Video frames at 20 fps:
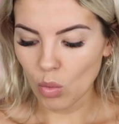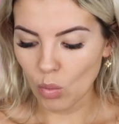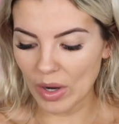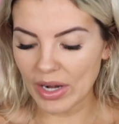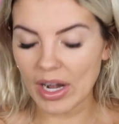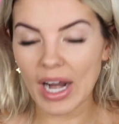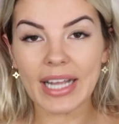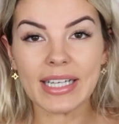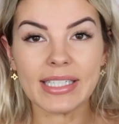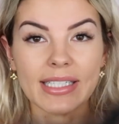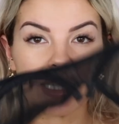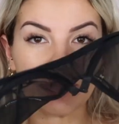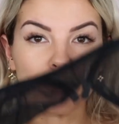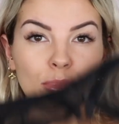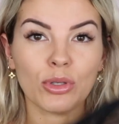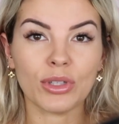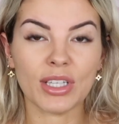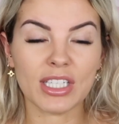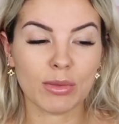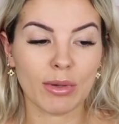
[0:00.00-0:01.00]
When I did
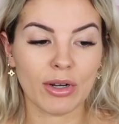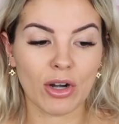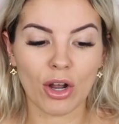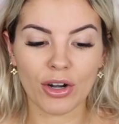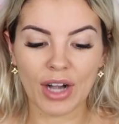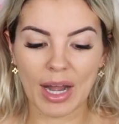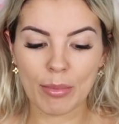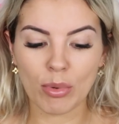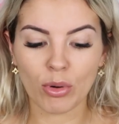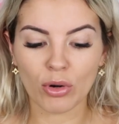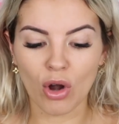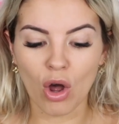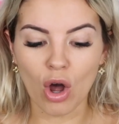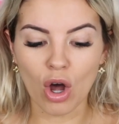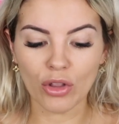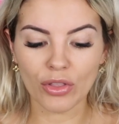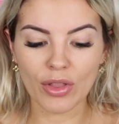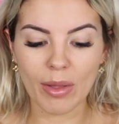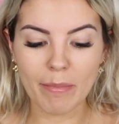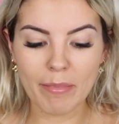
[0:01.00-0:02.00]
put this one on, I put it
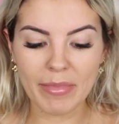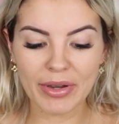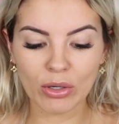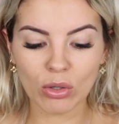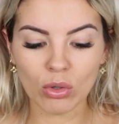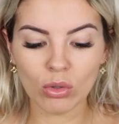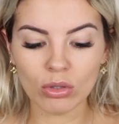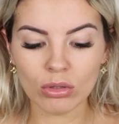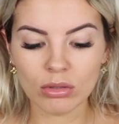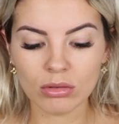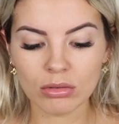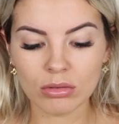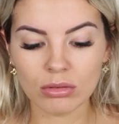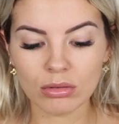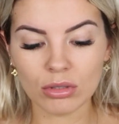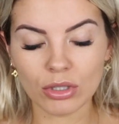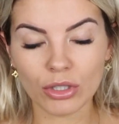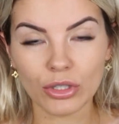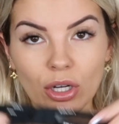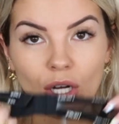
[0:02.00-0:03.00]
on the middle
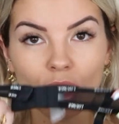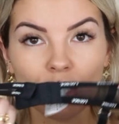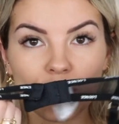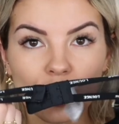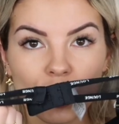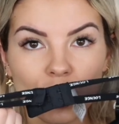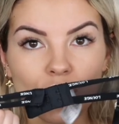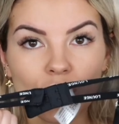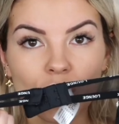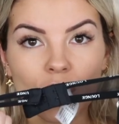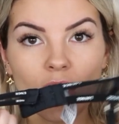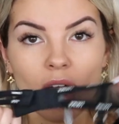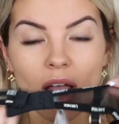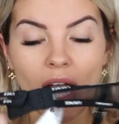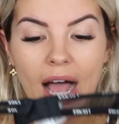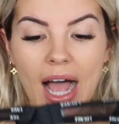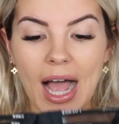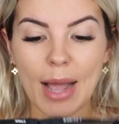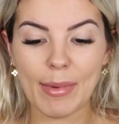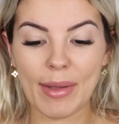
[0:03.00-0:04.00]
notch
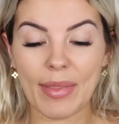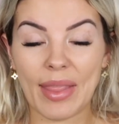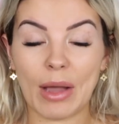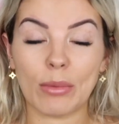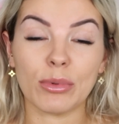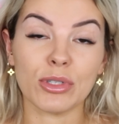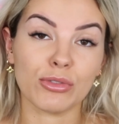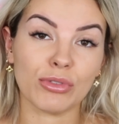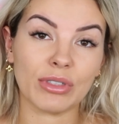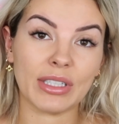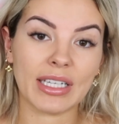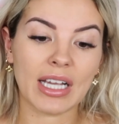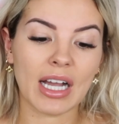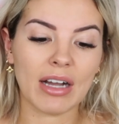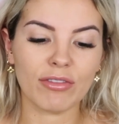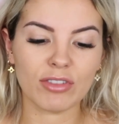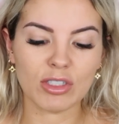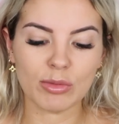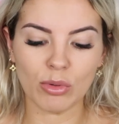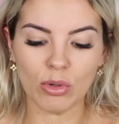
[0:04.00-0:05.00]
um, and that was really
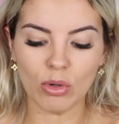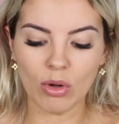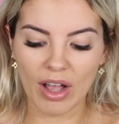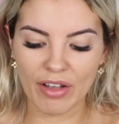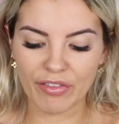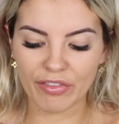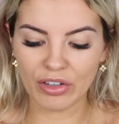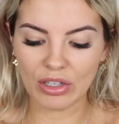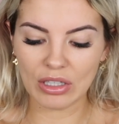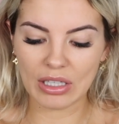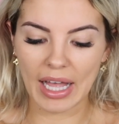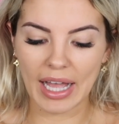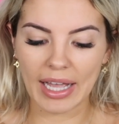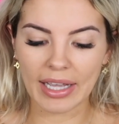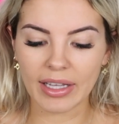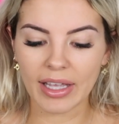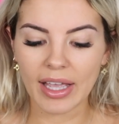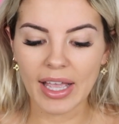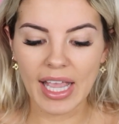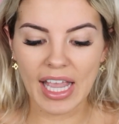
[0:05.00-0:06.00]
comfortable. I feel like
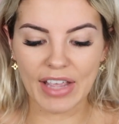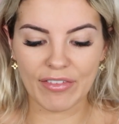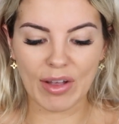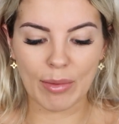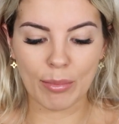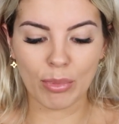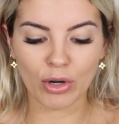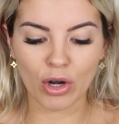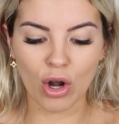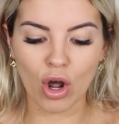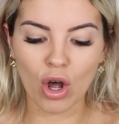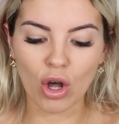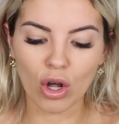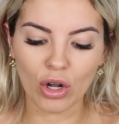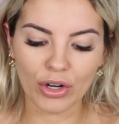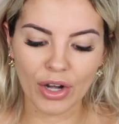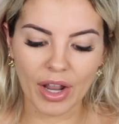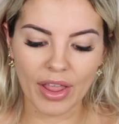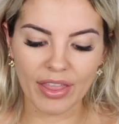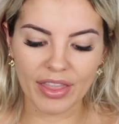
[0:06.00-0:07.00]
if I put it
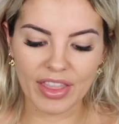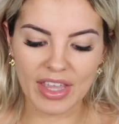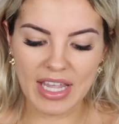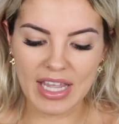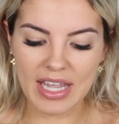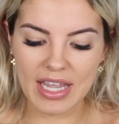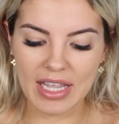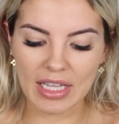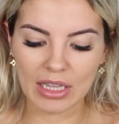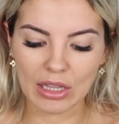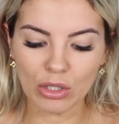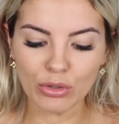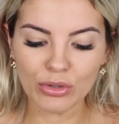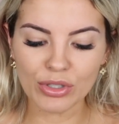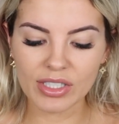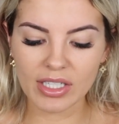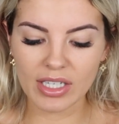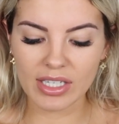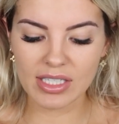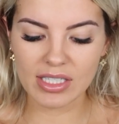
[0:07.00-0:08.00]
on the
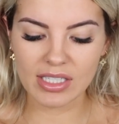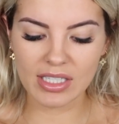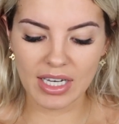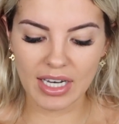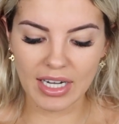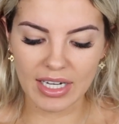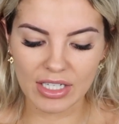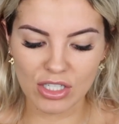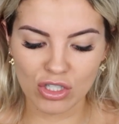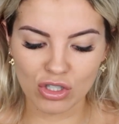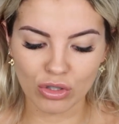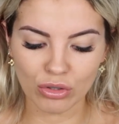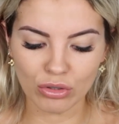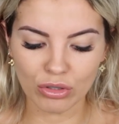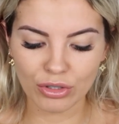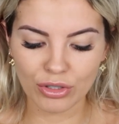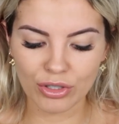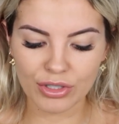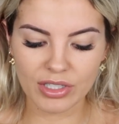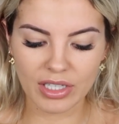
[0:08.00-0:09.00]
loosest, it is too
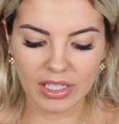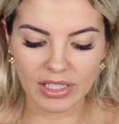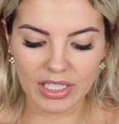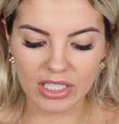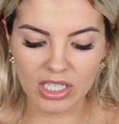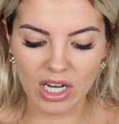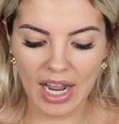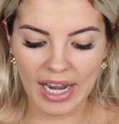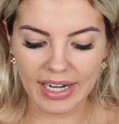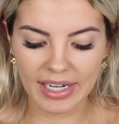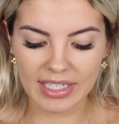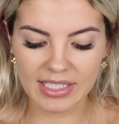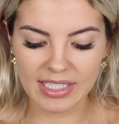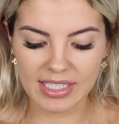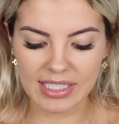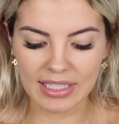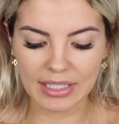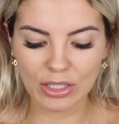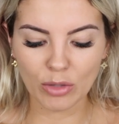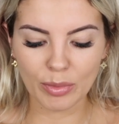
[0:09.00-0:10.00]
loose, and the tightest
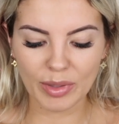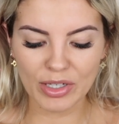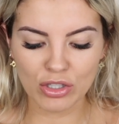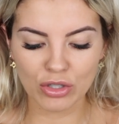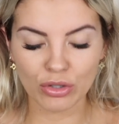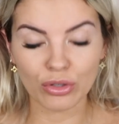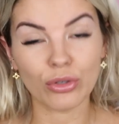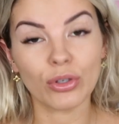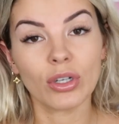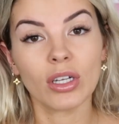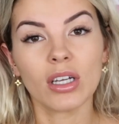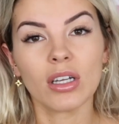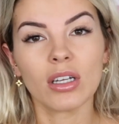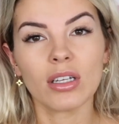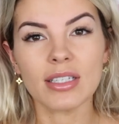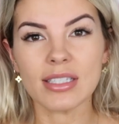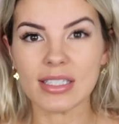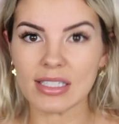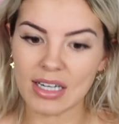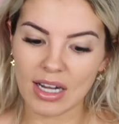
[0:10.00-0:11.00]
is a little bit too
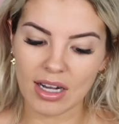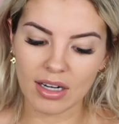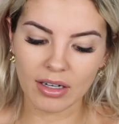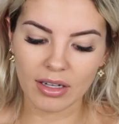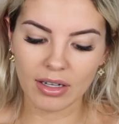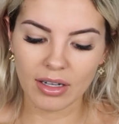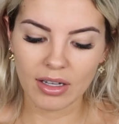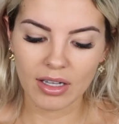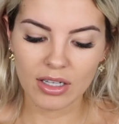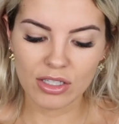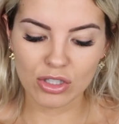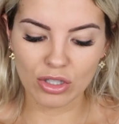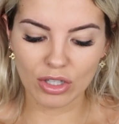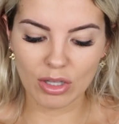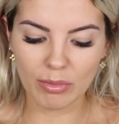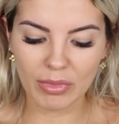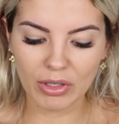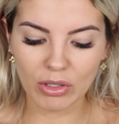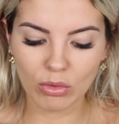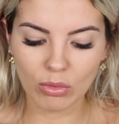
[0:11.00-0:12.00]
snug. So
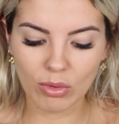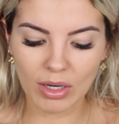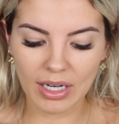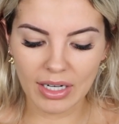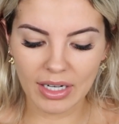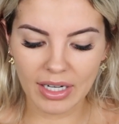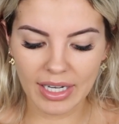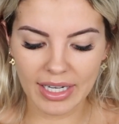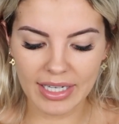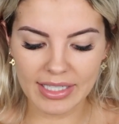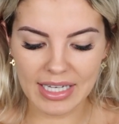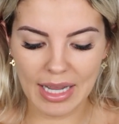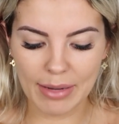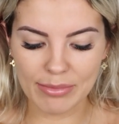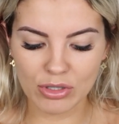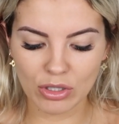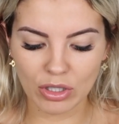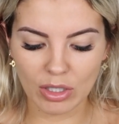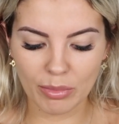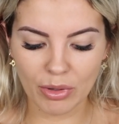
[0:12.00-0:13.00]
the middle one is
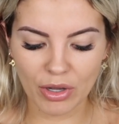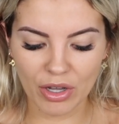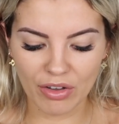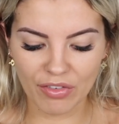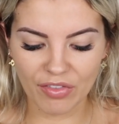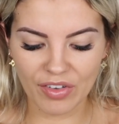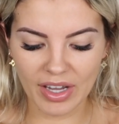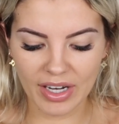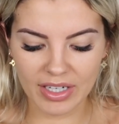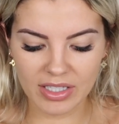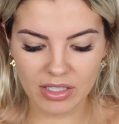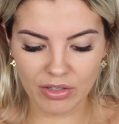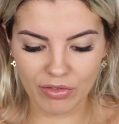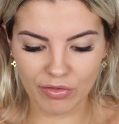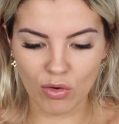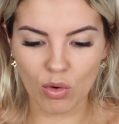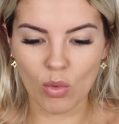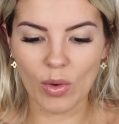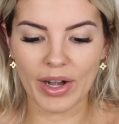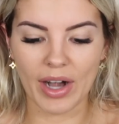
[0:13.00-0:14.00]
absolutely perfect
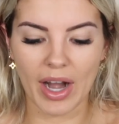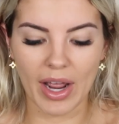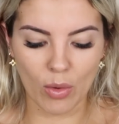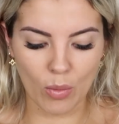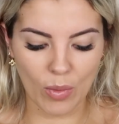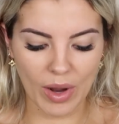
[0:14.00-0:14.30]
for when I